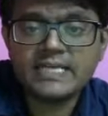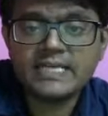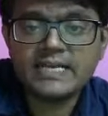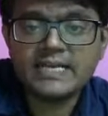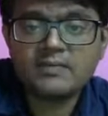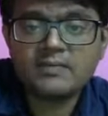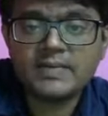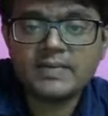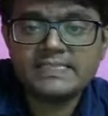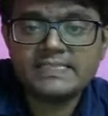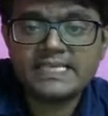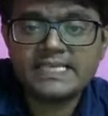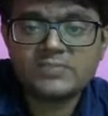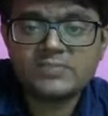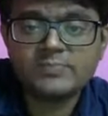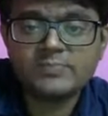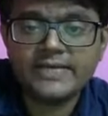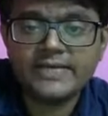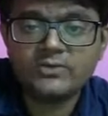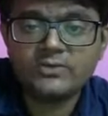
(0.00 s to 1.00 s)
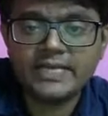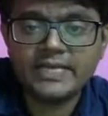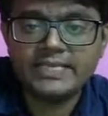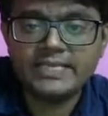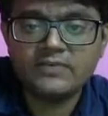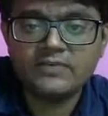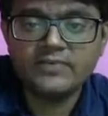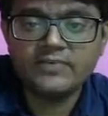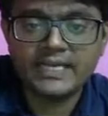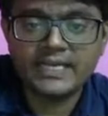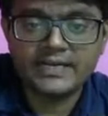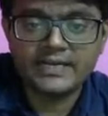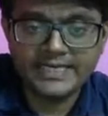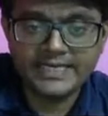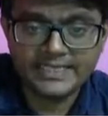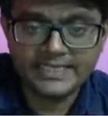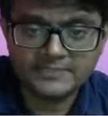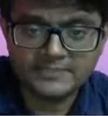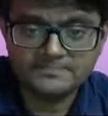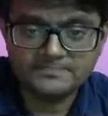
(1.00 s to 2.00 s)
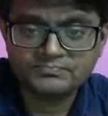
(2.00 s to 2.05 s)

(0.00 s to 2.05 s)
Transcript: 10 plus x by 2, like that we can write,